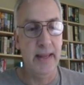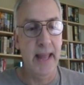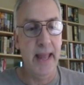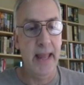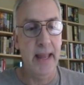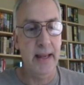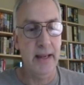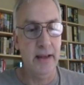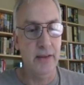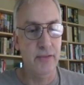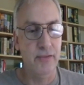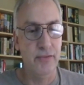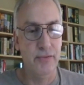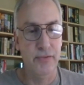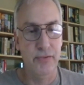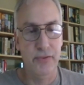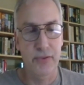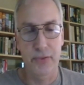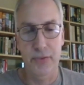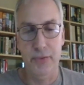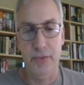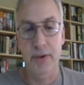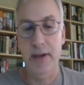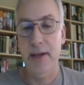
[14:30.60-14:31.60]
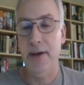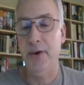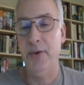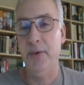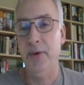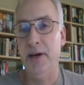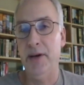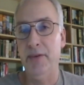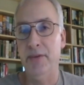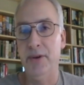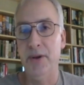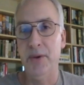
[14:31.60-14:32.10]
the gang of
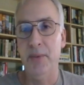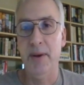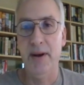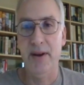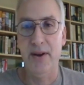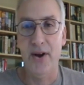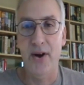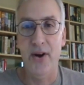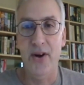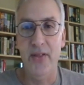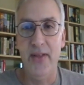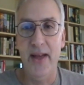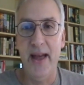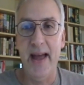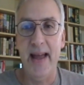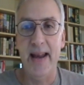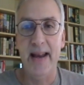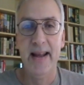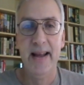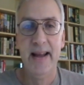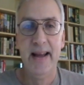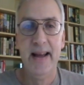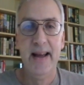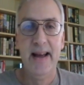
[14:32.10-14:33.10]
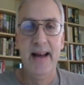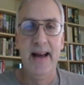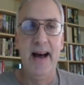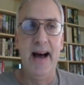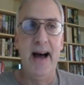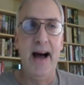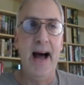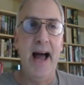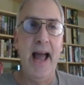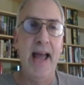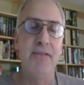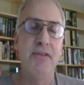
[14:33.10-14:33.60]
3 or whatever you want to call that.
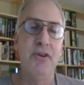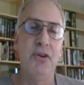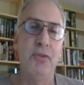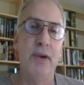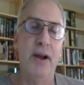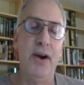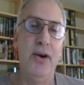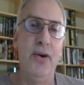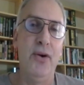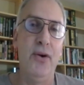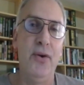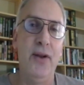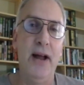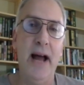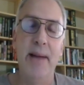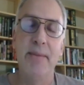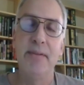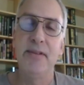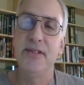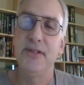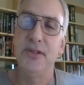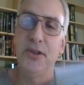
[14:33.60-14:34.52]
I haven't read a whole.